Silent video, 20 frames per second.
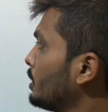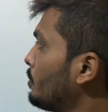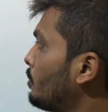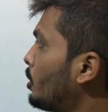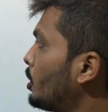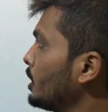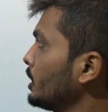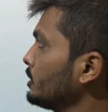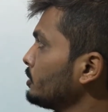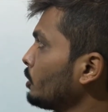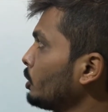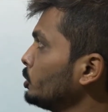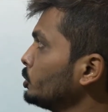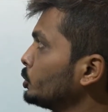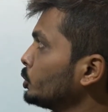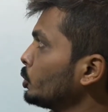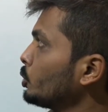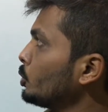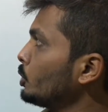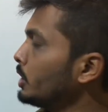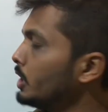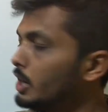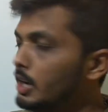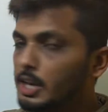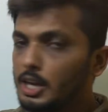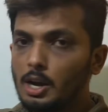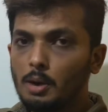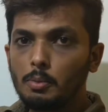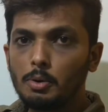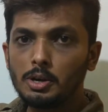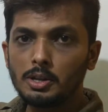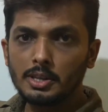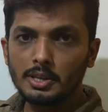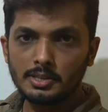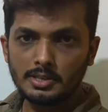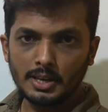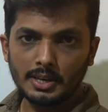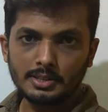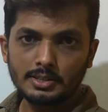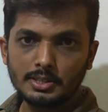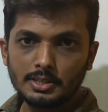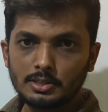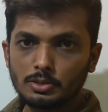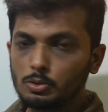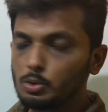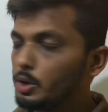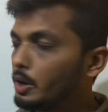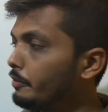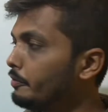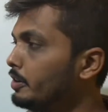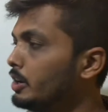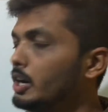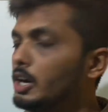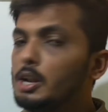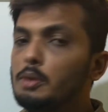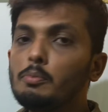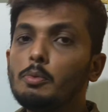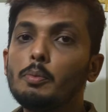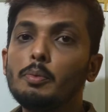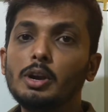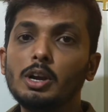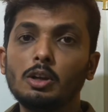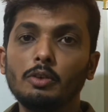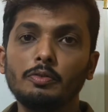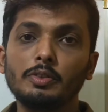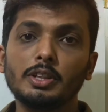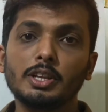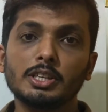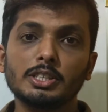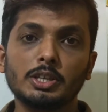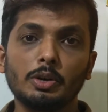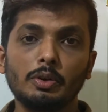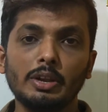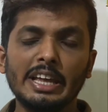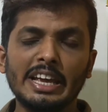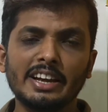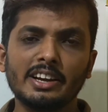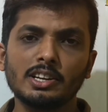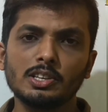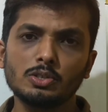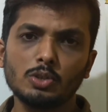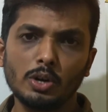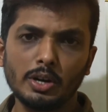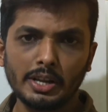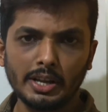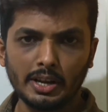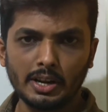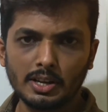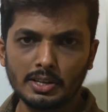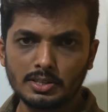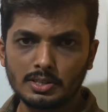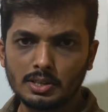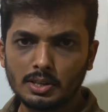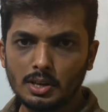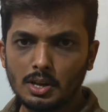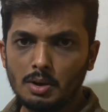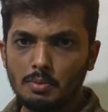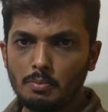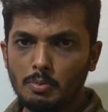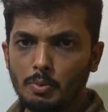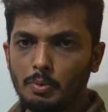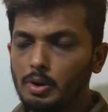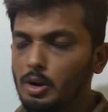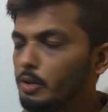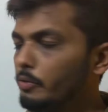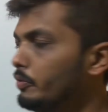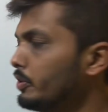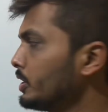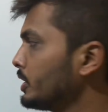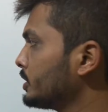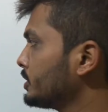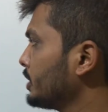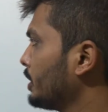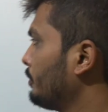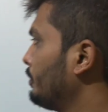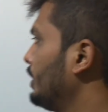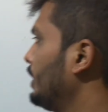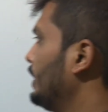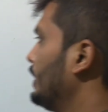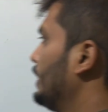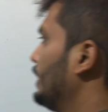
Now the body is also rotating about this axis. So definitely moment of inertia will increase or decrease. Moment of